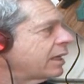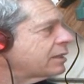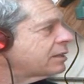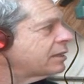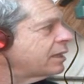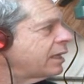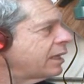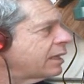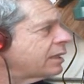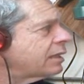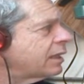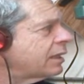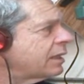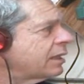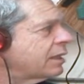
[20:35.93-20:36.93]

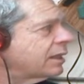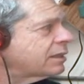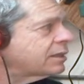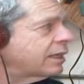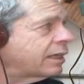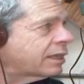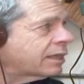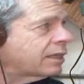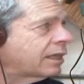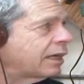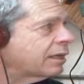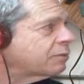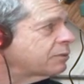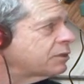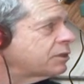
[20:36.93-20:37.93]
10
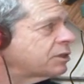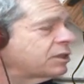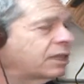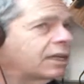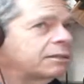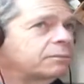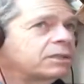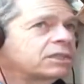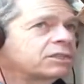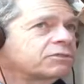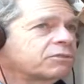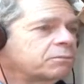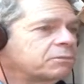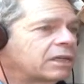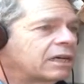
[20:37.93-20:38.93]
o'clock, which is 9 minutes
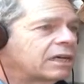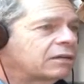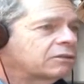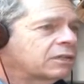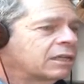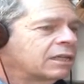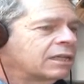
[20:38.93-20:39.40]
from now,